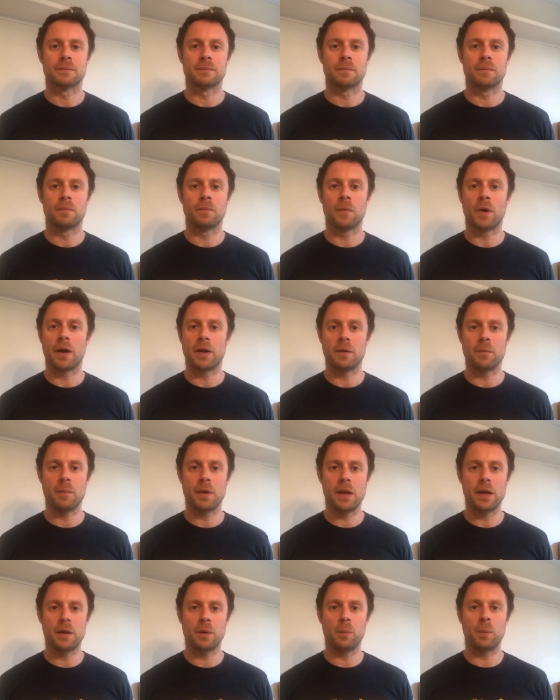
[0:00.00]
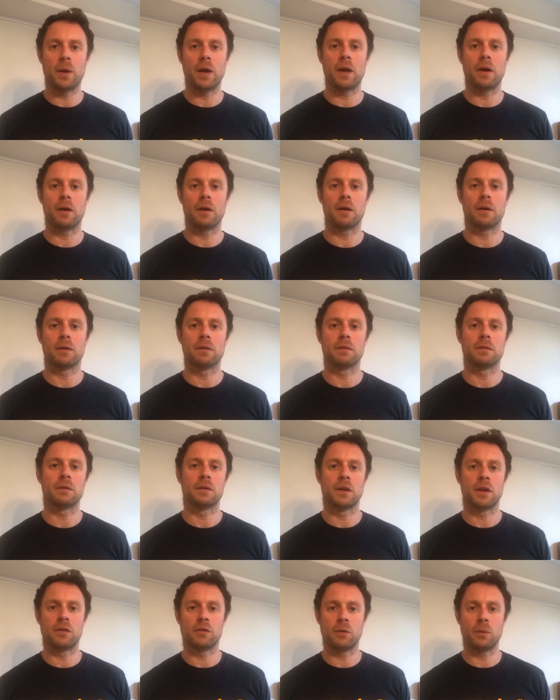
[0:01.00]
Mightn't make it better.
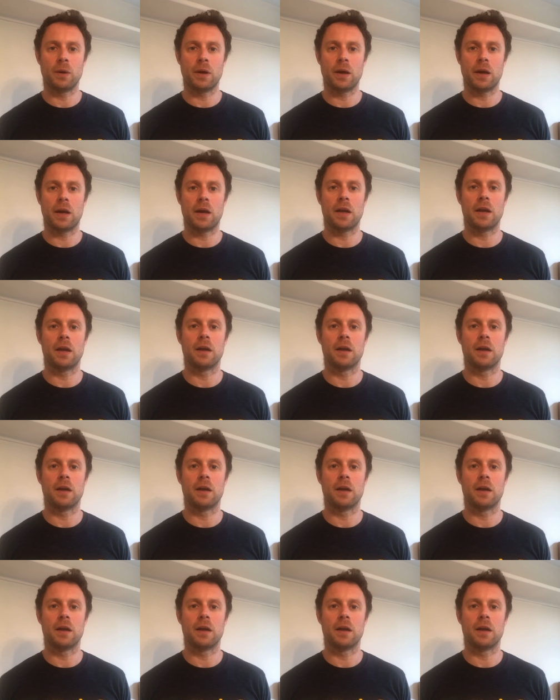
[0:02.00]
That's okay.